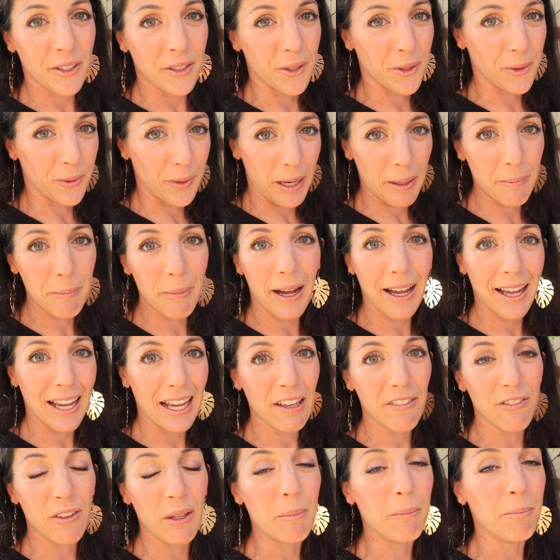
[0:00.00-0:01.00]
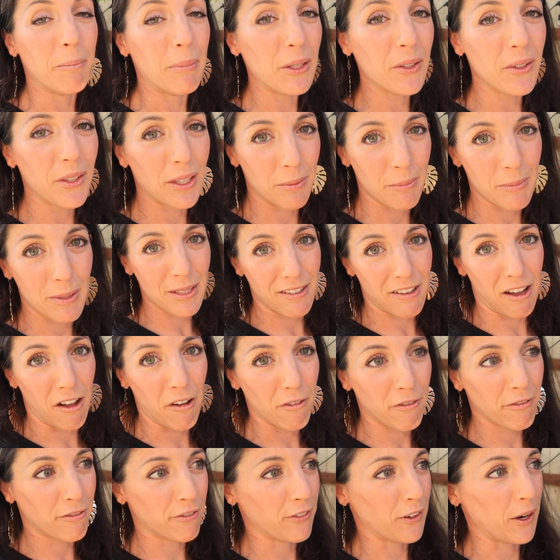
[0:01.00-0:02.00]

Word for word: Grandpa Haven built himself,